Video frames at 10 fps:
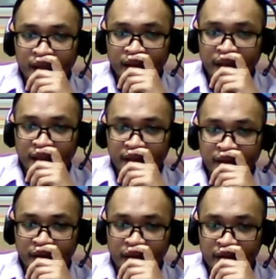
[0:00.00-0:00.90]
Okay, so
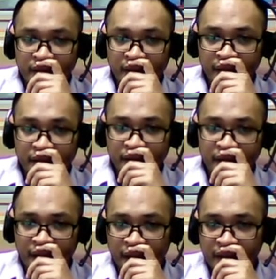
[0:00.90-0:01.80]
routine
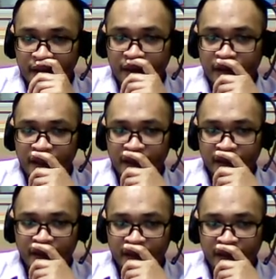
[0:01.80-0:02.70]
and
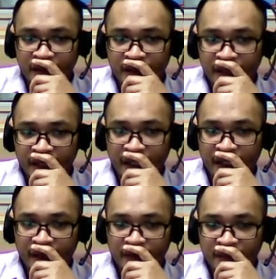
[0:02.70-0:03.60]
connector and
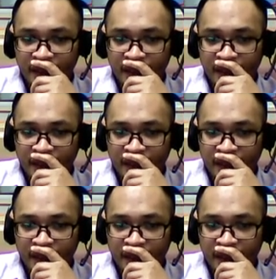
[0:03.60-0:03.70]
socket.